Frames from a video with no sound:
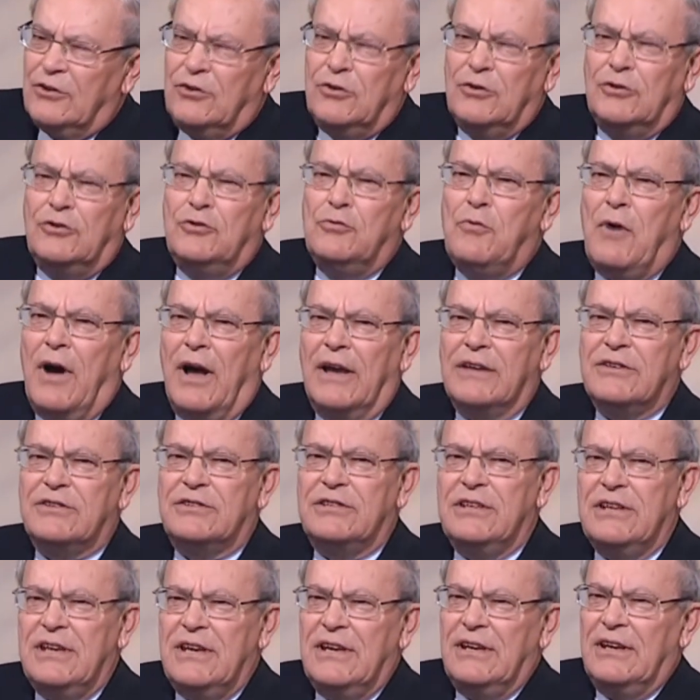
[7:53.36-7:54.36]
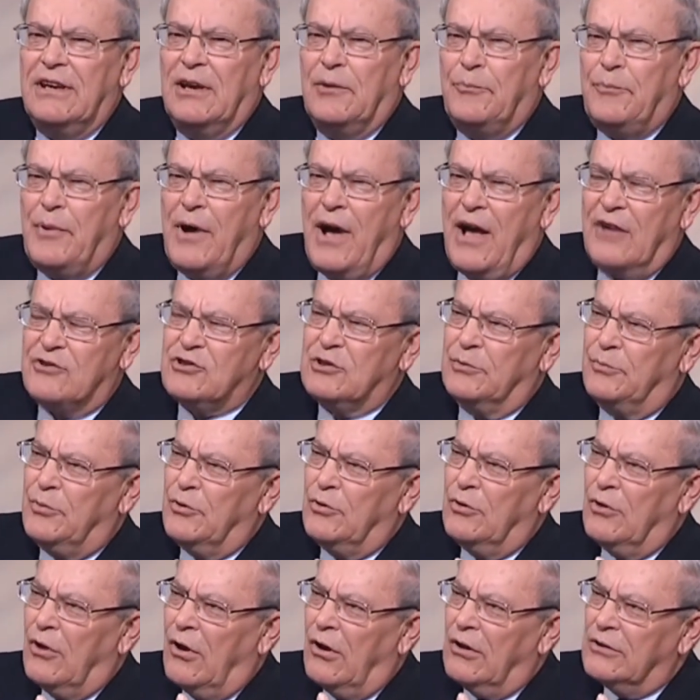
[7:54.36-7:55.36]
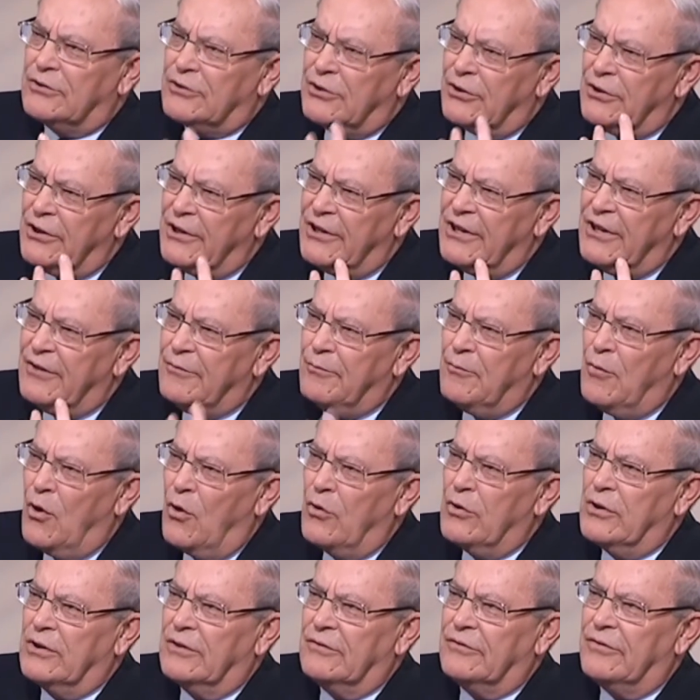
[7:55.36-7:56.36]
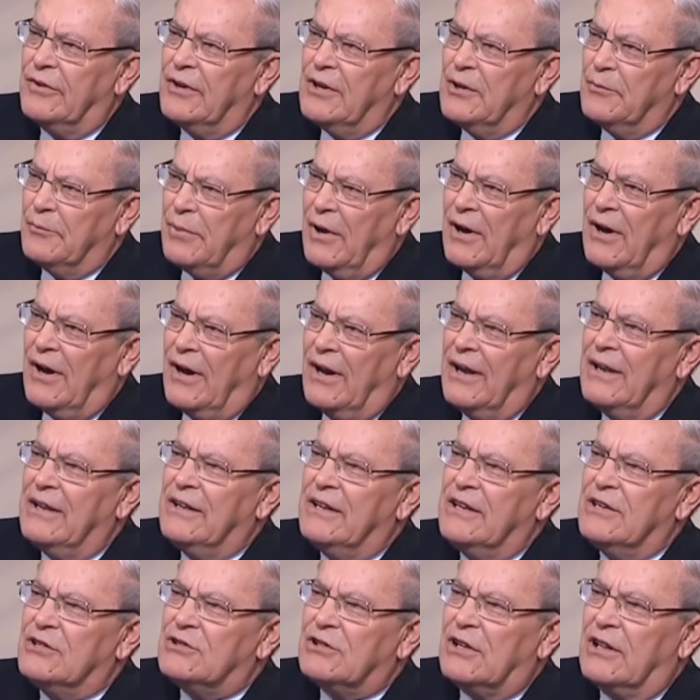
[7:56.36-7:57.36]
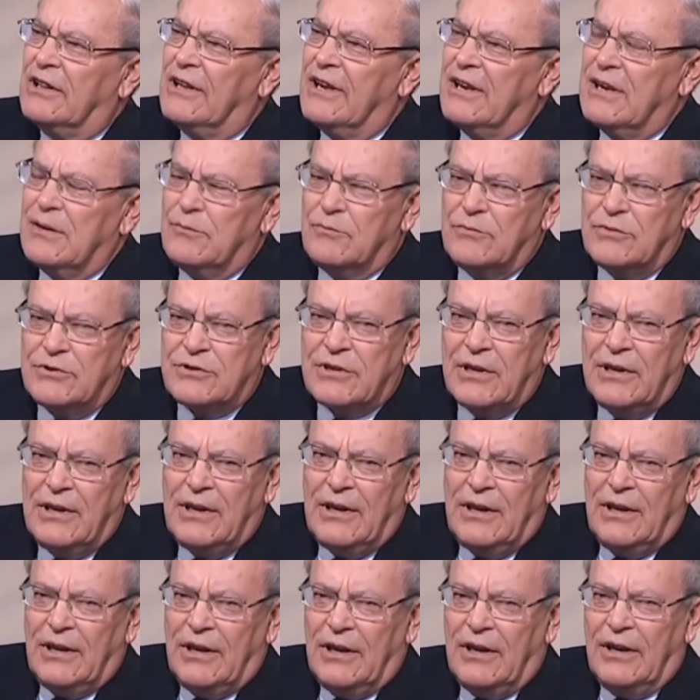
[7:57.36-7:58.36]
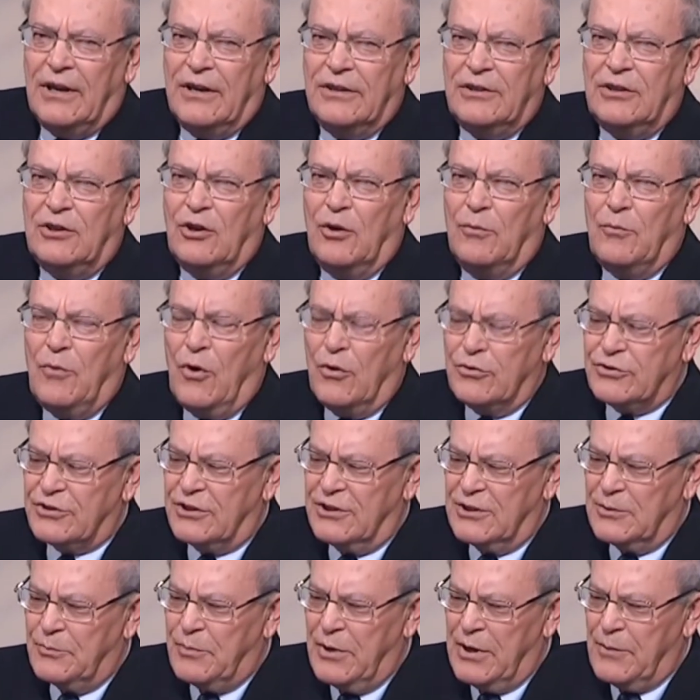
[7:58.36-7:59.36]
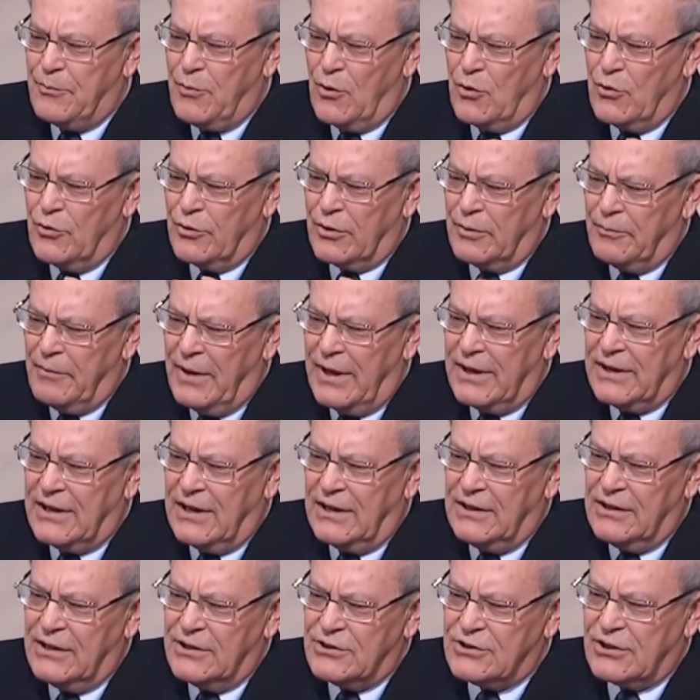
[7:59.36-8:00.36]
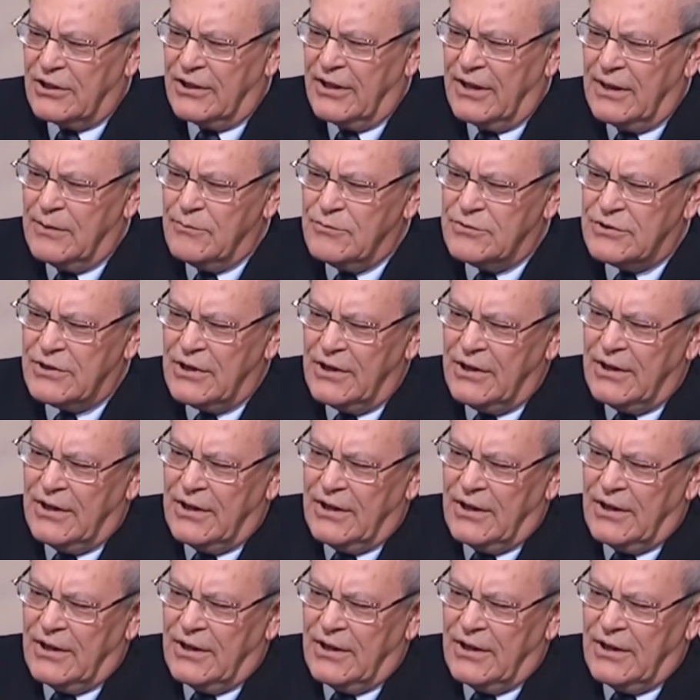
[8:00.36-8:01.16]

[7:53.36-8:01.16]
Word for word: Do, do I see a possible alternative motive behind these claims? Uh, you know, most of the people who are making these claims